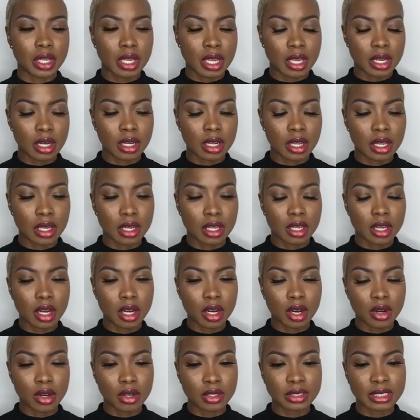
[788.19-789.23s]
and young
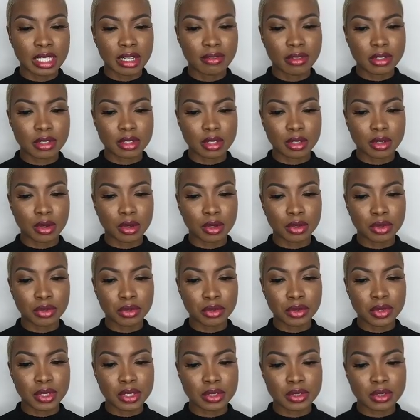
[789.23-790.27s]
girls having to go
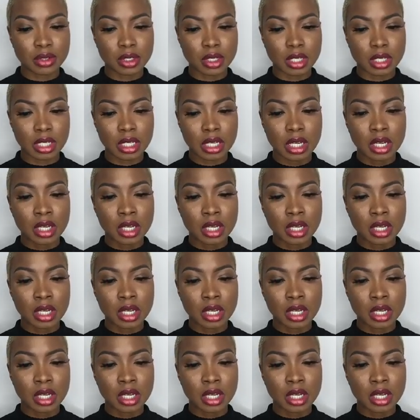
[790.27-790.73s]
through this on